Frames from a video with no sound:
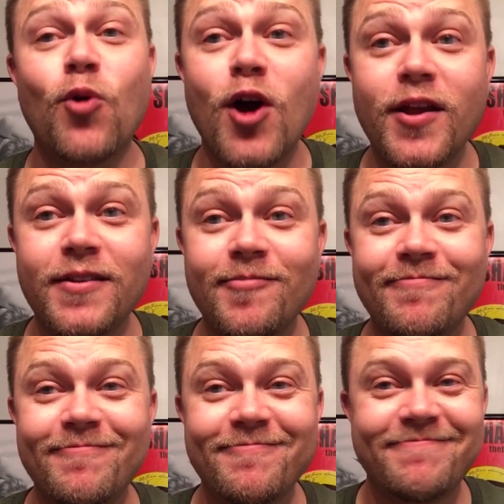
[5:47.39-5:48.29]
1,
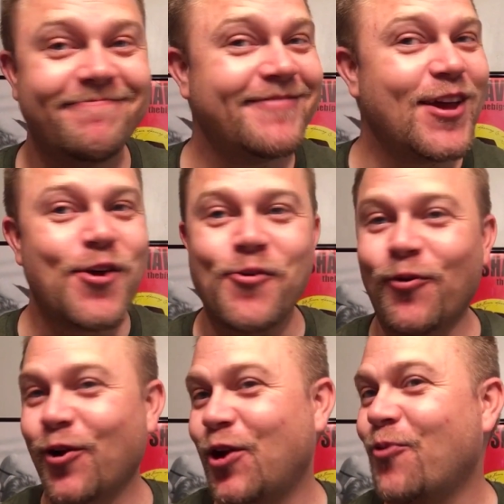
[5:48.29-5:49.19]

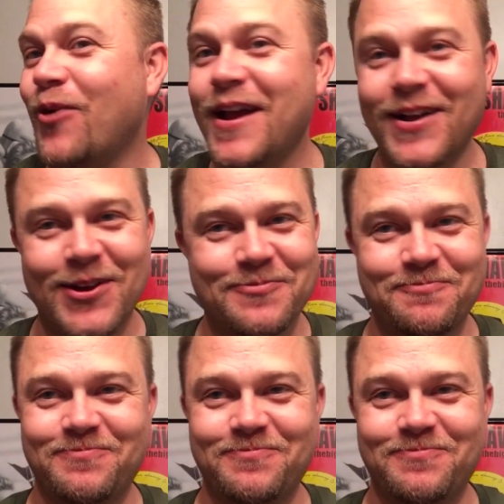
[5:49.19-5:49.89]
work your way up.